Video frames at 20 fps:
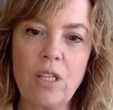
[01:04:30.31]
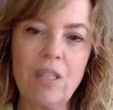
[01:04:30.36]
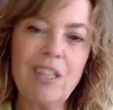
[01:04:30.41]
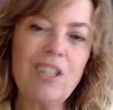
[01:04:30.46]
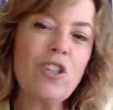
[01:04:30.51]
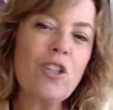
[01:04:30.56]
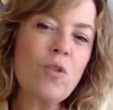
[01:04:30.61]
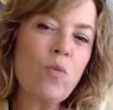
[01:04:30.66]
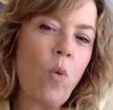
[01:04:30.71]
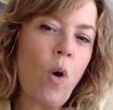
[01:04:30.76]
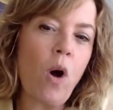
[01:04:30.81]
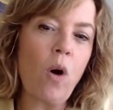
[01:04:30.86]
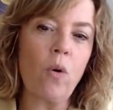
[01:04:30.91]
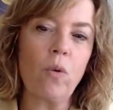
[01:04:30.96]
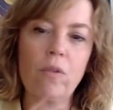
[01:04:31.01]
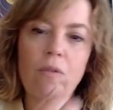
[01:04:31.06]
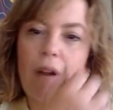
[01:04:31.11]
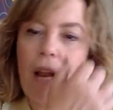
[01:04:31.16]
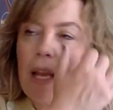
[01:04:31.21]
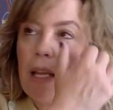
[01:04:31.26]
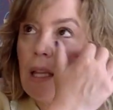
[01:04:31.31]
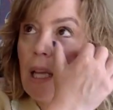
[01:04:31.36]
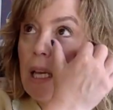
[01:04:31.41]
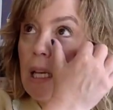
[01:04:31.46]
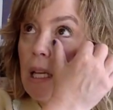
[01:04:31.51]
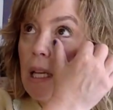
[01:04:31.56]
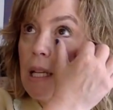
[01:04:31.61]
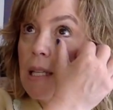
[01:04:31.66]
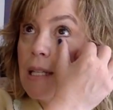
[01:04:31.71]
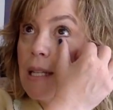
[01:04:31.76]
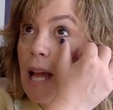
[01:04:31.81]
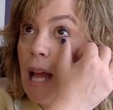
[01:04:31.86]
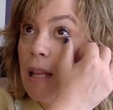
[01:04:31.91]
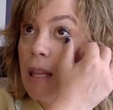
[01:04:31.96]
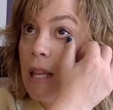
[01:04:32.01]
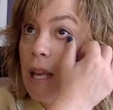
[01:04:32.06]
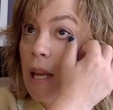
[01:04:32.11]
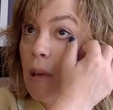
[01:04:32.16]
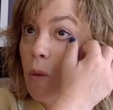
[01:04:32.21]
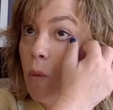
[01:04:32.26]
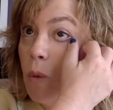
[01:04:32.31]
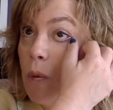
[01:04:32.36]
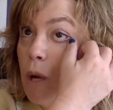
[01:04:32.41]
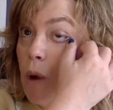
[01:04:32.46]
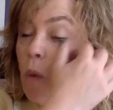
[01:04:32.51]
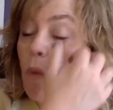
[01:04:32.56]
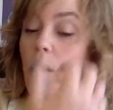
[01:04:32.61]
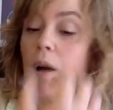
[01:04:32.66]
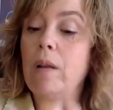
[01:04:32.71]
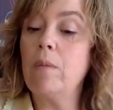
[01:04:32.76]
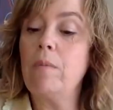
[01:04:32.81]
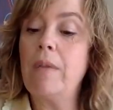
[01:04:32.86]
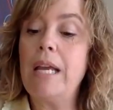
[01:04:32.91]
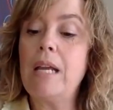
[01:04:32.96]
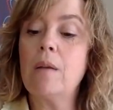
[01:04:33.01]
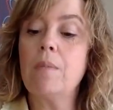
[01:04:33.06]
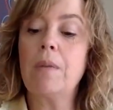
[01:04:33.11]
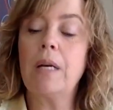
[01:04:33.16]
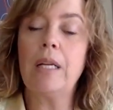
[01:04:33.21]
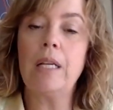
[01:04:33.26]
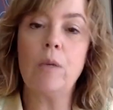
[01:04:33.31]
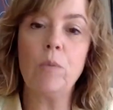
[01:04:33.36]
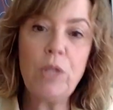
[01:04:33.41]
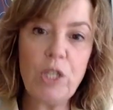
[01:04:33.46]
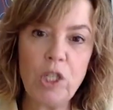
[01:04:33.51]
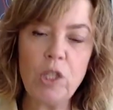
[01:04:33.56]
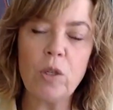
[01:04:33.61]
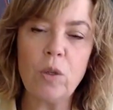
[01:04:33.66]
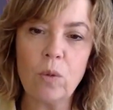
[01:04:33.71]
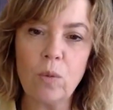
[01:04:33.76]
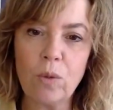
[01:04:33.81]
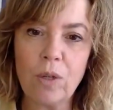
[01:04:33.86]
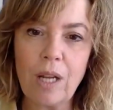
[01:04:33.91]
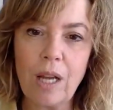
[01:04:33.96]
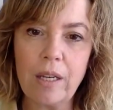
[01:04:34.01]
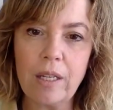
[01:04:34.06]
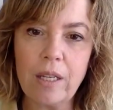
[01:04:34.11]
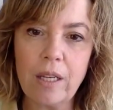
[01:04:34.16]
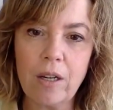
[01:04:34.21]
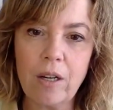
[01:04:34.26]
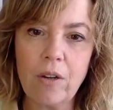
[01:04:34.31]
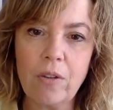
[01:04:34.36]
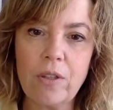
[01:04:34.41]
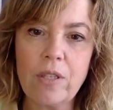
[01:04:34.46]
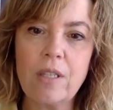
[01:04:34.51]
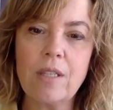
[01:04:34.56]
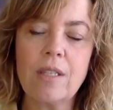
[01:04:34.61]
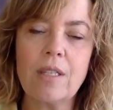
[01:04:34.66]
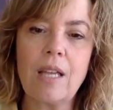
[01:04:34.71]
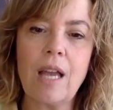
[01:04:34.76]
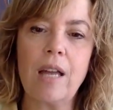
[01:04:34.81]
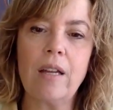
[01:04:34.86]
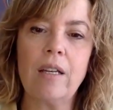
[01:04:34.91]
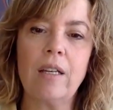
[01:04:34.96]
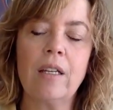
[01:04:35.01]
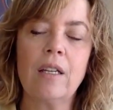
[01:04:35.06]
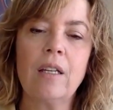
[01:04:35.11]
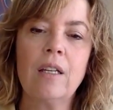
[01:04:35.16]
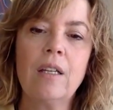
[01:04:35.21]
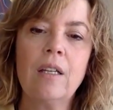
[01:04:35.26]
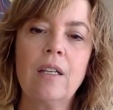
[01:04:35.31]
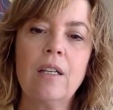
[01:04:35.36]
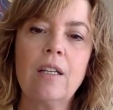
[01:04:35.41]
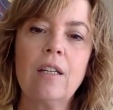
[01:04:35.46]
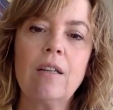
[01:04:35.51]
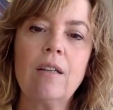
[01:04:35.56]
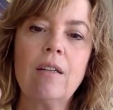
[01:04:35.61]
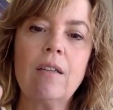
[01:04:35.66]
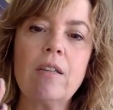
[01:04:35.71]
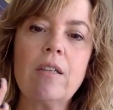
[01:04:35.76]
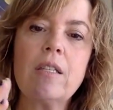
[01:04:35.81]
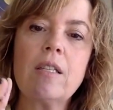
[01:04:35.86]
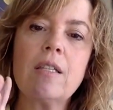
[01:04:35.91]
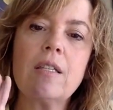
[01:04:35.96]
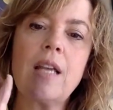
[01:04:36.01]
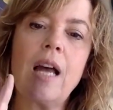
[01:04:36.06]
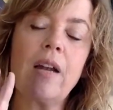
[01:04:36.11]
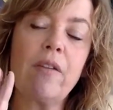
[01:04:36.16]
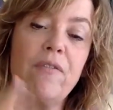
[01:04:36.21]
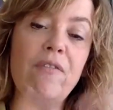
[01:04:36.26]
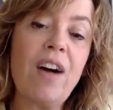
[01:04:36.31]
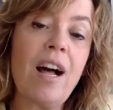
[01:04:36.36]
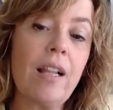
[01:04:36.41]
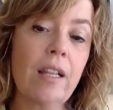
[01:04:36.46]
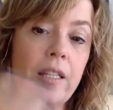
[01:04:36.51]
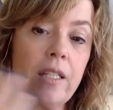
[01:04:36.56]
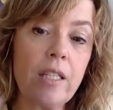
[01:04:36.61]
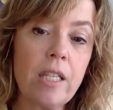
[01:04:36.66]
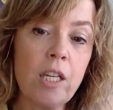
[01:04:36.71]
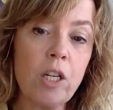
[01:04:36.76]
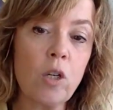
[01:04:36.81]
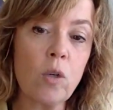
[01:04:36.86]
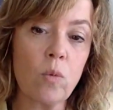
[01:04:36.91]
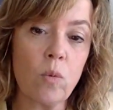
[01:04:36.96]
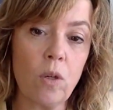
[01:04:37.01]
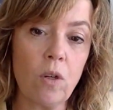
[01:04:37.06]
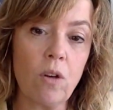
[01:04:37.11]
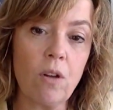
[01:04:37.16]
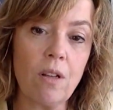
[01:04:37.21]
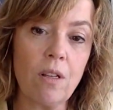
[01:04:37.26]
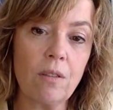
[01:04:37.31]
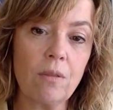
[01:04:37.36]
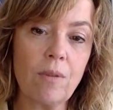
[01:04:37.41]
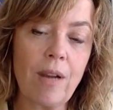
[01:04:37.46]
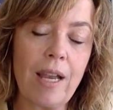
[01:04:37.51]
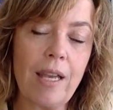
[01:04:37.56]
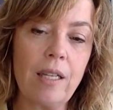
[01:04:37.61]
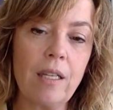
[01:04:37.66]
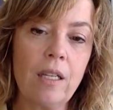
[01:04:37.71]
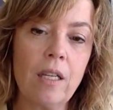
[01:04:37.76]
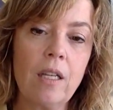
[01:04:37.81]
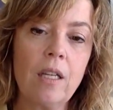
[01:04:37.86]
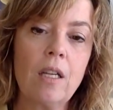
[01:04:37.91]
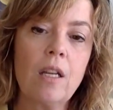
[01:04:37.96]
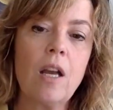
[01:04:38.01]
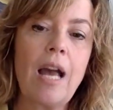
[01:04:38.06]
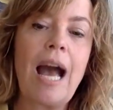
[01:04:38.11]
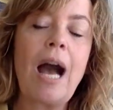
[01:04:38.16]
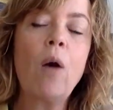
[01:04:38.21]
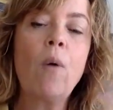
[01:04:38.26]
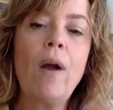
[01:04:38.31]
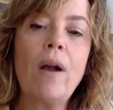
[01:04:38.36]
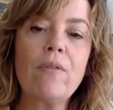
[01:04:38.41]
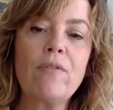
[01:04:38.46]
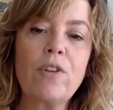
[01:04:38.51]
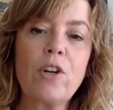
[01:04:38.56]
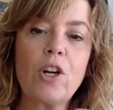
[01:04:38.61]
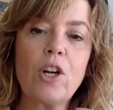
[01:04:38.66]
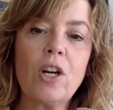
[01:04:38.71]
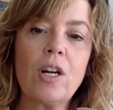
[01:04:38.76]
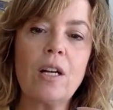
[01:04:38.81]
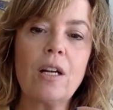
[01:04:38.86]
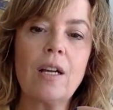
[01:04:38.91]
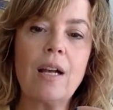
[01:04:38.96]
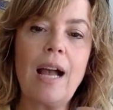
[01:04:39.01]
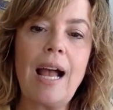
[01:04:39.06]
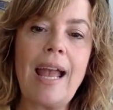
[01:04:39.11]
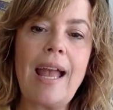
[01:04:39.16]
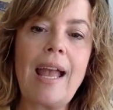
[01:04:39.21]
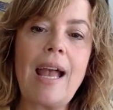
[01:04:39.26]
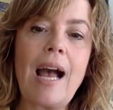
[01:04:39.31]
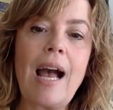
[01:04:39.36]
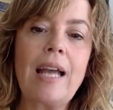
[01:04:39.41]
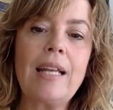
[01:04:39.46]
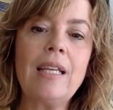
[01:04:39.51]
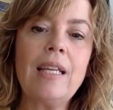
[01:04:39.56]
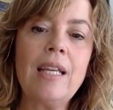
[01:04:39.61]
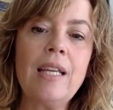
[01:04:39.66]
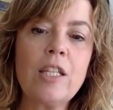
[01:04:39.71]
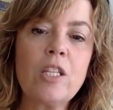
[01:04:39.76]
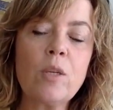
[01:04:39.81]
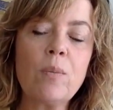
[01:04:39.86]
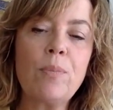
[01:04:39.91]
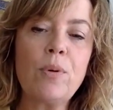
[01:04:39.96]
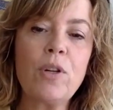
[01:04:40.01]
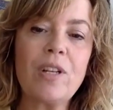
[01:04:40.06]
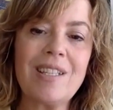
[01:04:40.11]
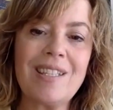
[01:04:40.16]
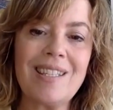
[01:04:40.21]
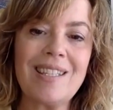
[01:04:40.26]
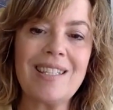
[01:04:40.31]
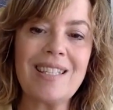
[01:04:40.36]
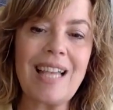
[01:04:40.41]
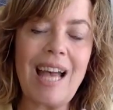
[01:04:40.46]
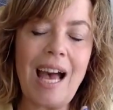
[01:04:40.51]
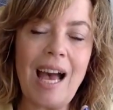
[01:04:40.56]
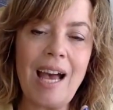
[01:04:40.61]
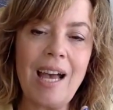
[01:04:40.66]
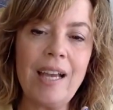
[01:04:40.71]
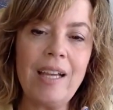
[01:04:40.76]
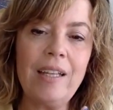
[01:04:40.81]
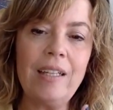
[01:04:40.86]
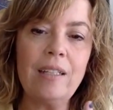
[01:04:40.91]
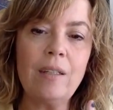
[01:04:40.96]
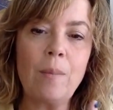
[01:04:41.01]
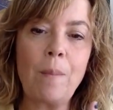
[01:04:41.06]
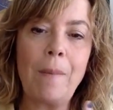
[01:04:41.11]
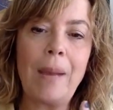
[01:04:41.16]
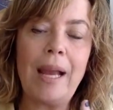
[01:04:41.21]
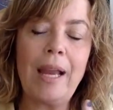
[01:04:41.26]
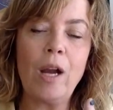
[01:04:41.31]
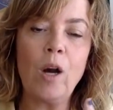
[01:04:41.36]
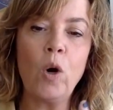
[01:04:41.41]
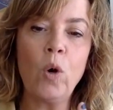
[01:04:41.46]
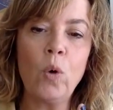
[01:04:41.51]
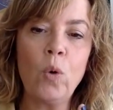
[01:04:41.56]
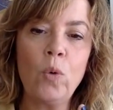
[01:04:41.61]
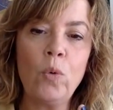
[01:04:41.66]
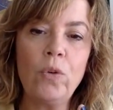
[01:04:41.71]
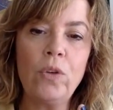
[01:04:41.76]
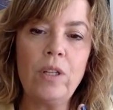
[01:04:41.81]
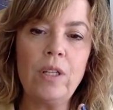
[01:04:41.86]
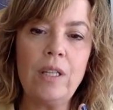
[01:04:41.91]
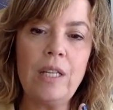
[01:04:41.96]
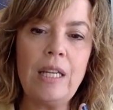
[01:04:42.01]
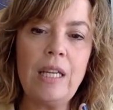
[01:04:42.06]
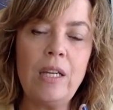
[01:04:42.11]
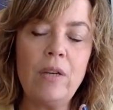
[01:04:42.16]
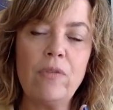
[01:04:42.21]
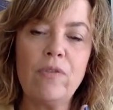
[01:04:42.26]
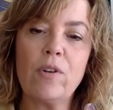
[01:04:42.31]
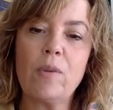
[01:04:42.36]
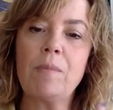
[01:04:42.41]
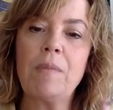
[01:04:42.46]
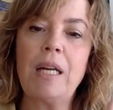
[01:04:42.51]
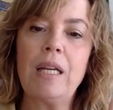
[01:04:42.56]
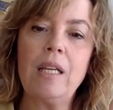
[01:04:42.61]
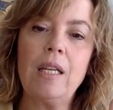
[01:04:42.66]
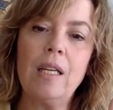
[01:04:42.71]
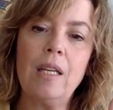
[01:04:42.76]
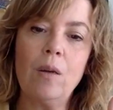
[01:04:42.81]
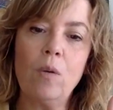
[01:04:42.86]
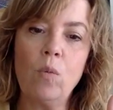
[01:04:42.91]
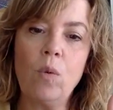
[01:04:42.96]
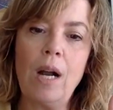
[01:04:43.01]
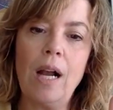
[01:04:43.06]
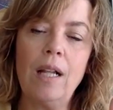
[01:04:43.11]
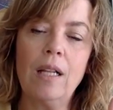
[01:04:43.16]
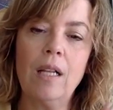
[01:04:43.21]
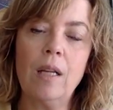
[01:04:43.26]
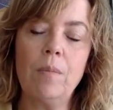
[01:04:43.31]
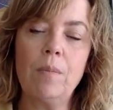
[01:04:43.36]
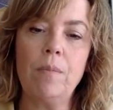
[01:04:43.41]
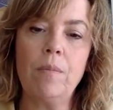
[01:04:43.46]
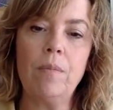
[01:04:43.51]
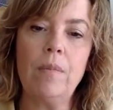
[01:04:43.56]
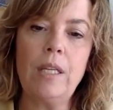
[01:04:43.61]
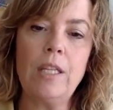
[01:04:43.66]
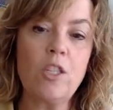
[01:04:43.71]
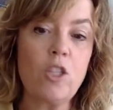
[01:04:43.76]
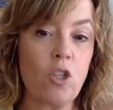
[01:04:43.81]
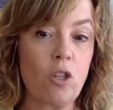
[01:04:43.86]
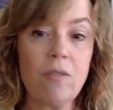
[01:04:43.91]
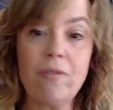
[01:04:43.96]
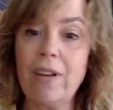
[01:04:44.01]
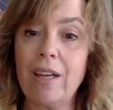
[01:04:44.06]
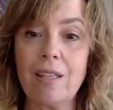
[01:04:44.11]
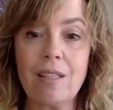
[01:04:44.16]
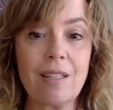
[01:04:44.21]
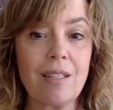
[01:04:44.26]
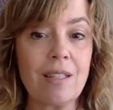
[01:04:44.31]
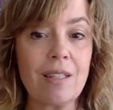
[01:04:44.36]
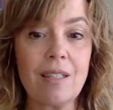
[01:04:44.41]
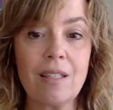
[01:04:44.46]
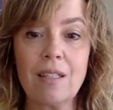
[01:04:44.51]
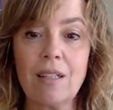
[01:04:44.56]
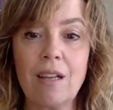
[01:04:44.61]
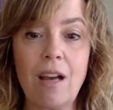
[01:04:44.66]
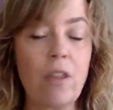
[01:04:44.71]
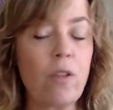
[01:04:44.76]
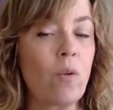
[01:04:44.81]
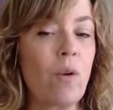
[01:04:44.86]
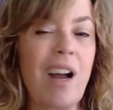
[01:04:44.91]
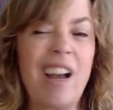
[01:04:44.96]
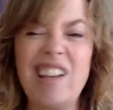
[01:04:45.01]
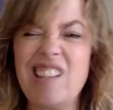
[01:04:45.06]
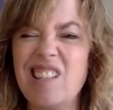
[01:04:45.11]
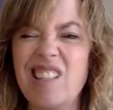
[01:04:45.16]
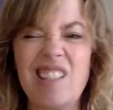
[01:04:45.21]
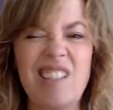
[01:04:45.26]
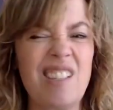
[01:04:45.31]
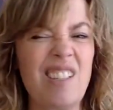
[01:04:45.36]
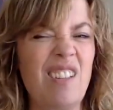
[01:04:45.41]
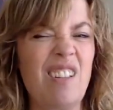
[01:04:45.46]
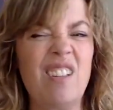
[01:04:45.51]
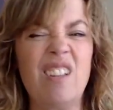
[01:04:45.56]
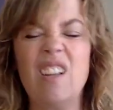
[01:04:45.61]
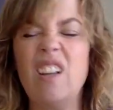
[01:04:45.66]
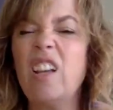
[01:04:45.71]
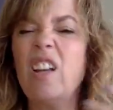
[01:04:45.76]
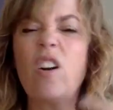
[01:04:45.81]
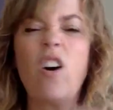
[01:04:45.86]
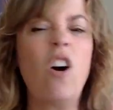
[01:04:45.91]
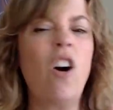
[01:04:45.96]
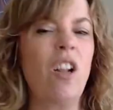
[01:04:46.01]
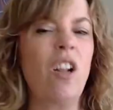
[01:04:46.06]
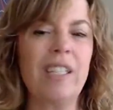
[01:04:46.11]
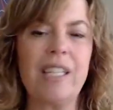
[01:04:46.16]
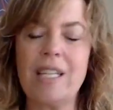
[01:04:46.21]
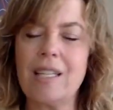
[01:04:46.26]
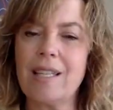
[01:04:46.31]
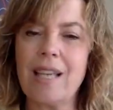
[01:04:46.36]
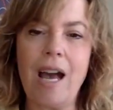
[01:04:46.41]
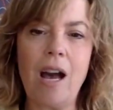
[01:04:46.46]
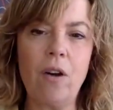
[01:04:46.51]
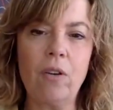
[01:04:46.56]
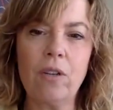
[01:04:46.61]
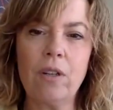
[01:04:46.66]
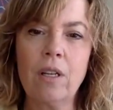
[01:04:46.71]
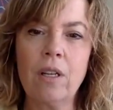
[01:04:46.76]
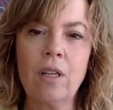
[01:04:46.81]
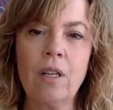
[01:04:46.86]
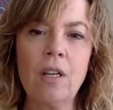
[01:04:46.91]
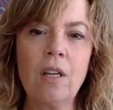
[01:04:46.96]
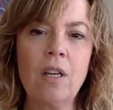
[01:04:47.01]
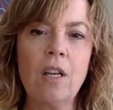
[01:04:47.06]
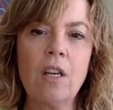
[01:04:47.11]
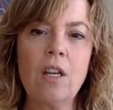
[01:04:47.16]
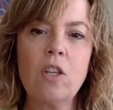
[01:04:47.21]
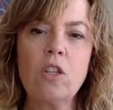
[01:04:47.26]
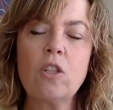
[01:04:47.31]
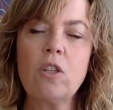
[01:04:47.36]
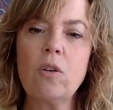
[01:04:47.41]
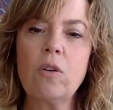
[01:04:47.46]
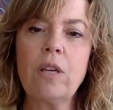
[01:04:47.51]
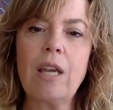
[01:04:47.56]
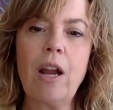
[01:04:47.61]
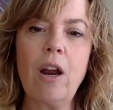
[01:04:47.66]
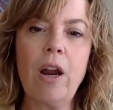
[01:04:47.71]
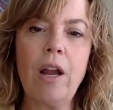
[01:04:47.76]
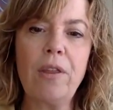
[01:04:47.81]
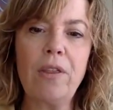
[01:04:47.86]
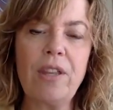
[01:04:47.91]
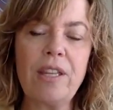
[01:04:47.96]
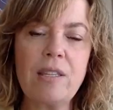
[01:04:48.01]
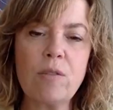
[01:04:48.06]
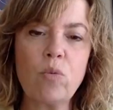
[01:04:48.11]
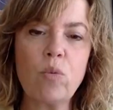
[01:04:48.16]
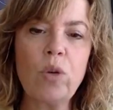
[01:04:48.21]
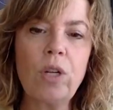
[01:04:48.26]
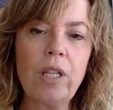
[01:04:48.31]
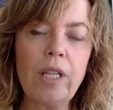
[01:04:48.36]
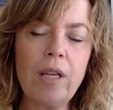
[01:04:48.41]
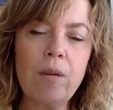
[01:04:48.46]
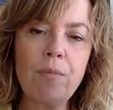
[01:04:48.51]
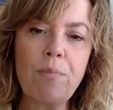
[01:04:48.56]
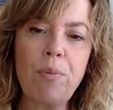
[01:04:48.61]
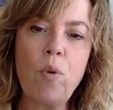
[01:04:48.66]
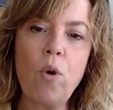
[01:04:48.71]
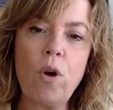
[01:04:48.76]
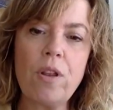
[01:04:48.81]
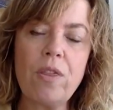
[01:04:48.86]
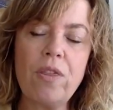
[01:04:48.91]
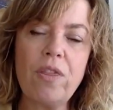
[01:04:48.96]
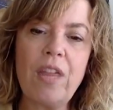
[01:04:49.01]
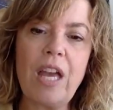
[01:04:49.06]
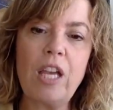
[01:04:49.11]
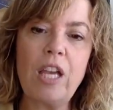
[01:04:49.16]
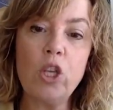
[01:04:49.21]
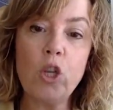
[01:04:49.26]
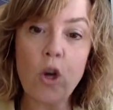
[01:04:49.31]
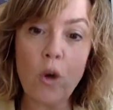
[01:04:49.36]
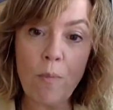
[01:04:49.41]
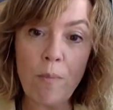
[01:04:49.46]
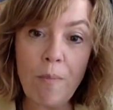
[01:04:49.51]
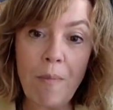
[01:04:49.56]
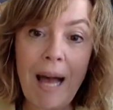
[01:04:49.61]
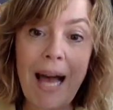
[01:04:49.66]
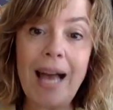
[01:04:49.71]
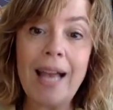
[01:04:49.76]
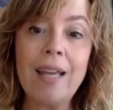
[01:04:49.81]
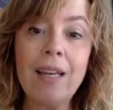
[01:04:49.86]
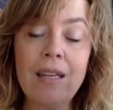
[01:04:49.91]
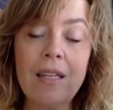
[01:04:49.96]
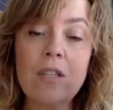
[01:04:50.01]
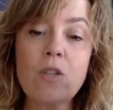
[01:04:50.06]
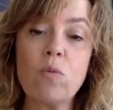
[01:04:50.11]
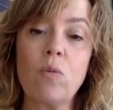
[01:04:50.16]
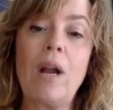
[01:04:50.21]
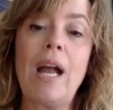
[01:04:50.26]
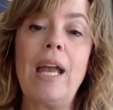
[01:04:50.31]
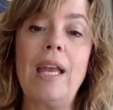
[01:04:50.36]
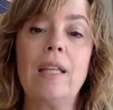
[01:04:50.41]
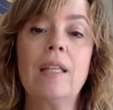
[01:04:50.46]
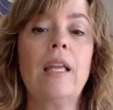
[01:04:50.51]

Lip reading: It just won't, right? Like, it's not that we don't want to make money. We do. We're not here. This is not a volunteer role, right? However, I need to put aside my own need for money while I'm in service. Otherwise, it all leaks out. So, Gareth, it's really important that your mind is right.